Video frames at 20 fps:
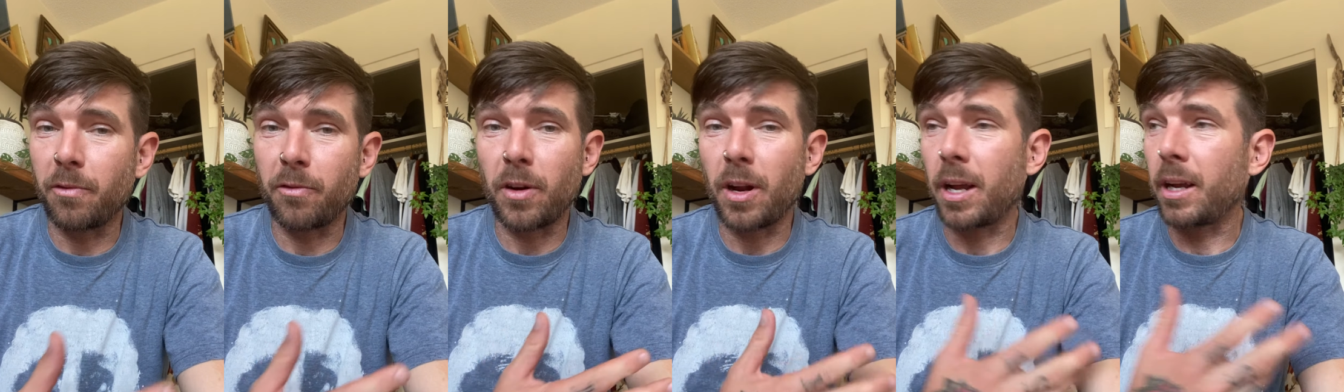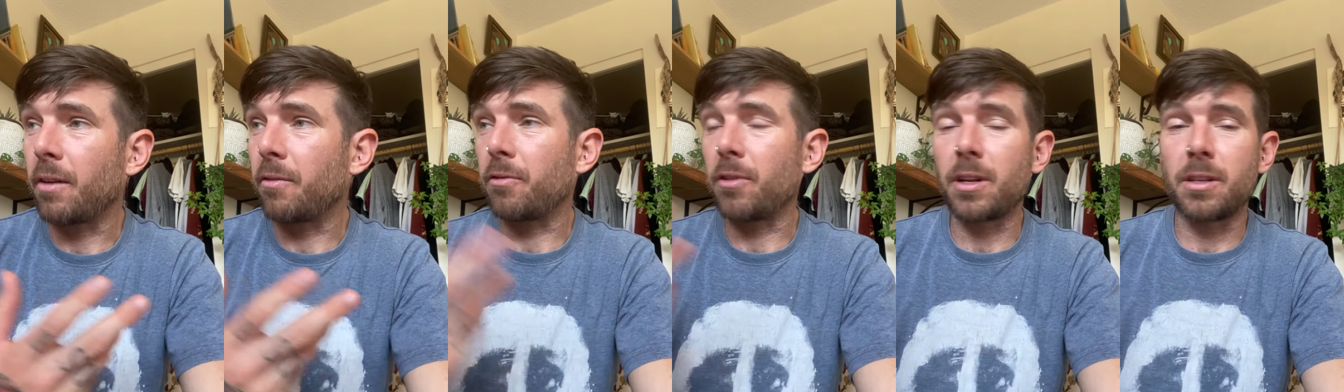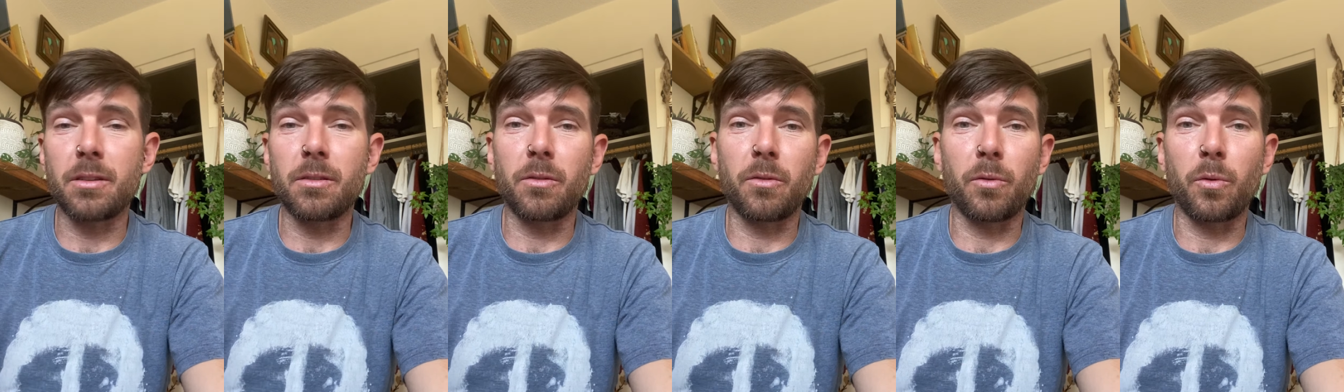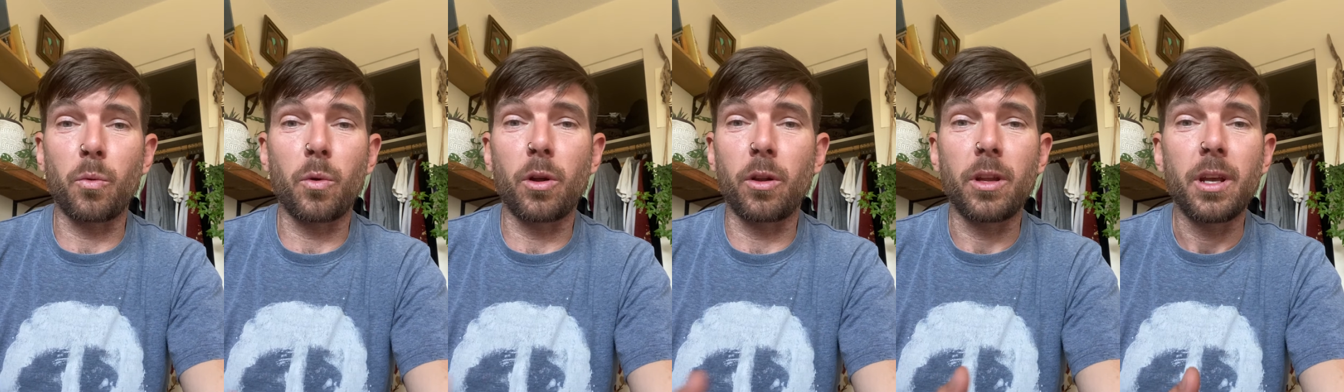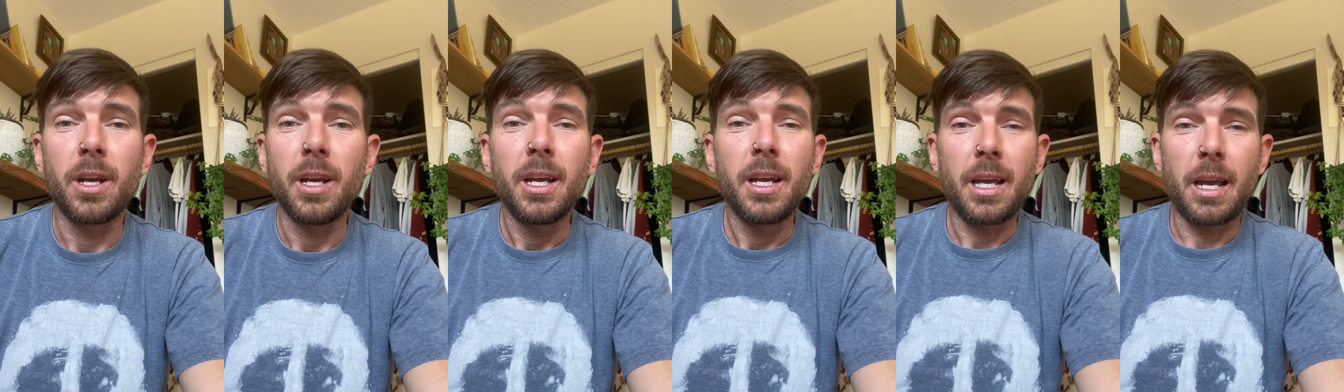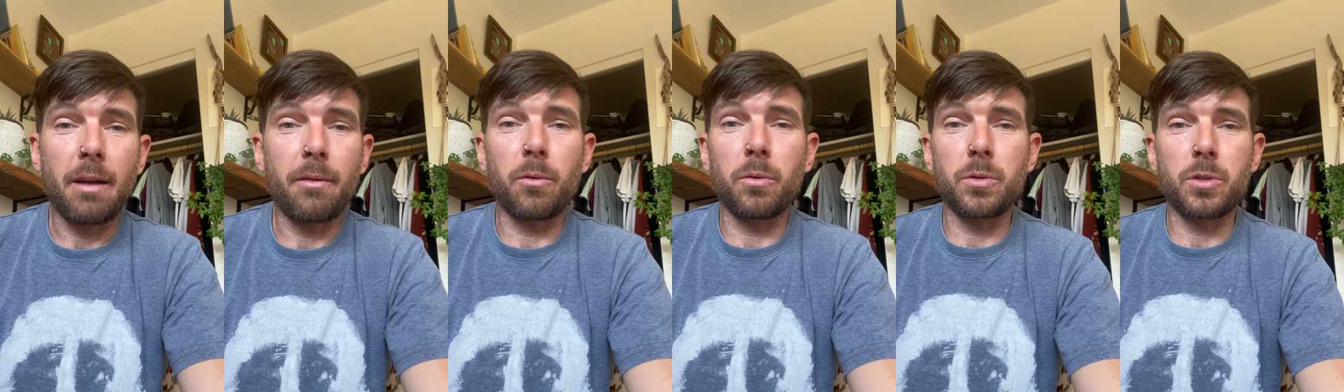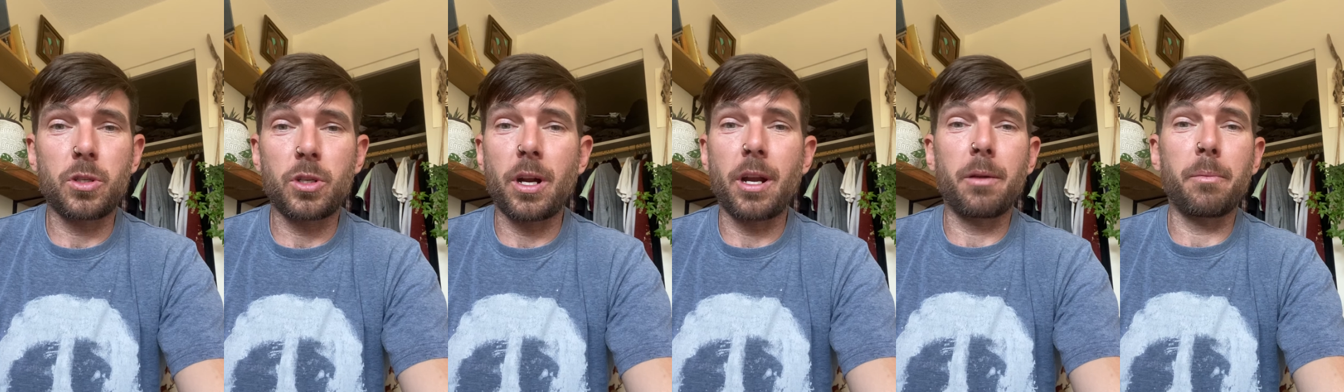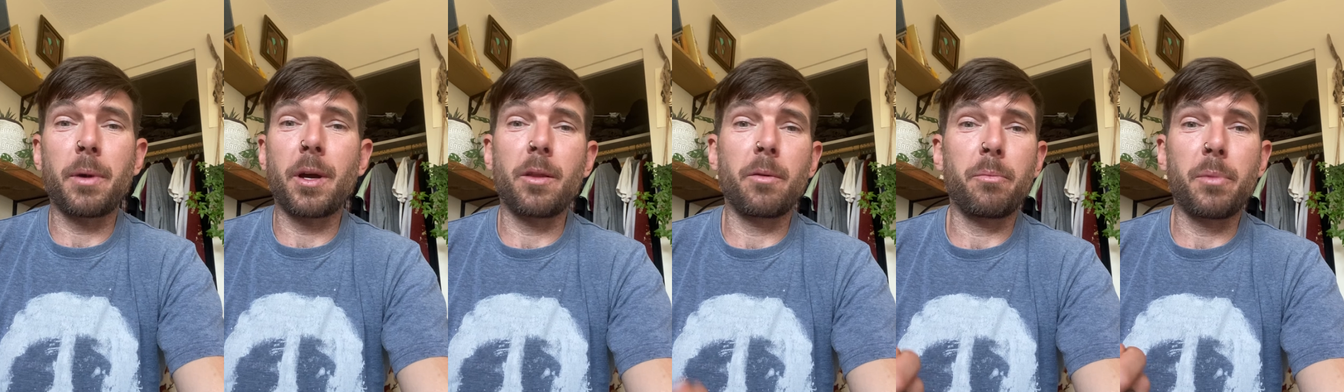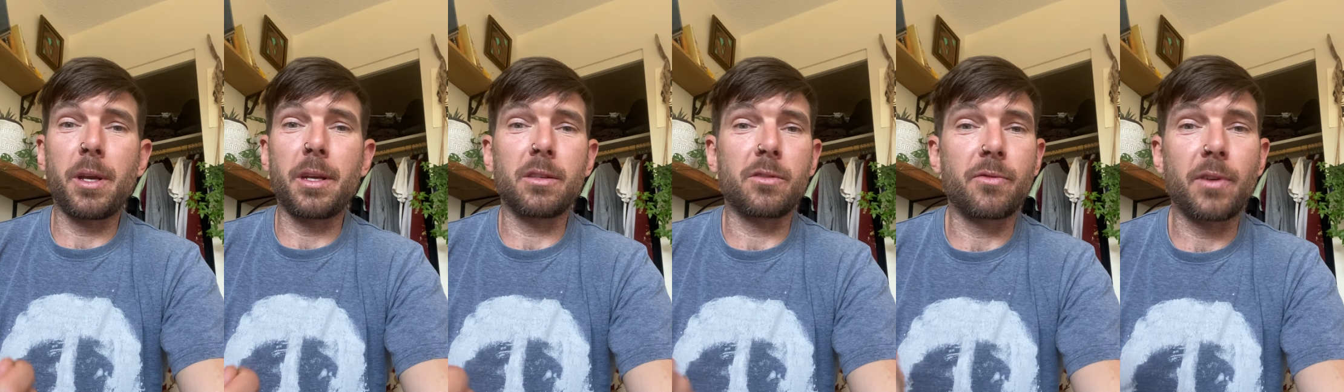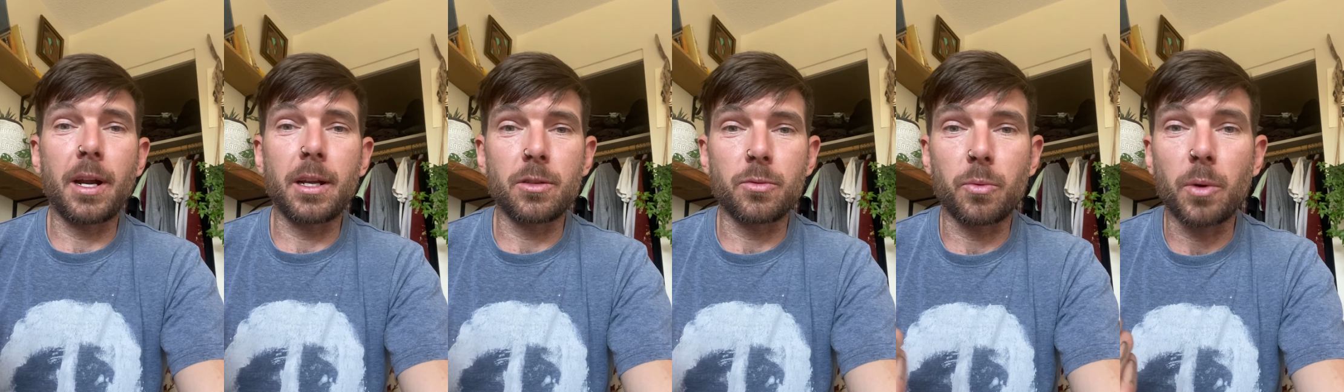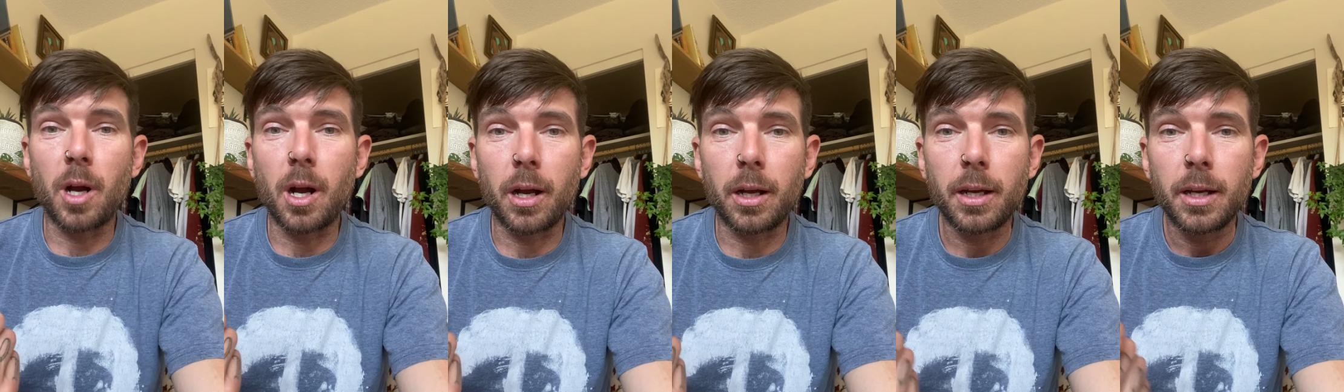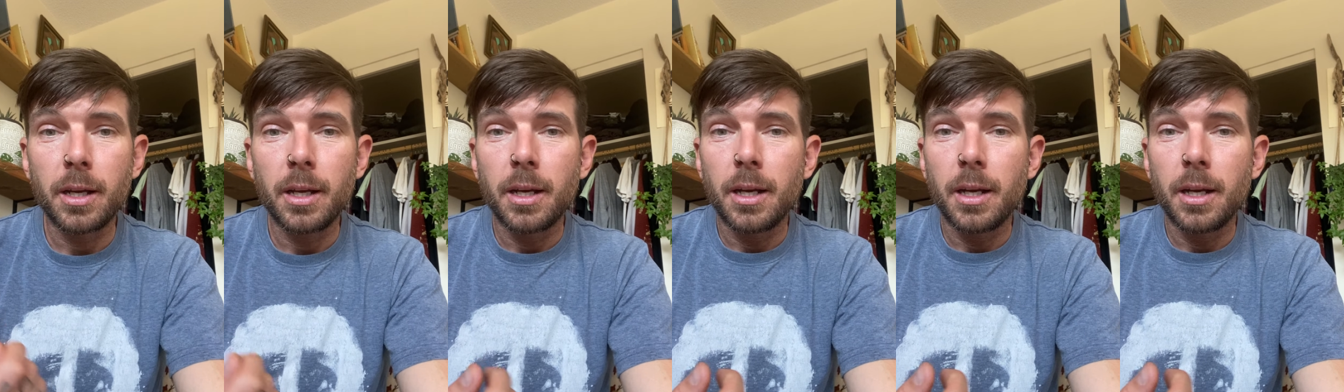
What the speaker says: I got friends all over the world. Everyone's trying to buy the biggest, fattest rock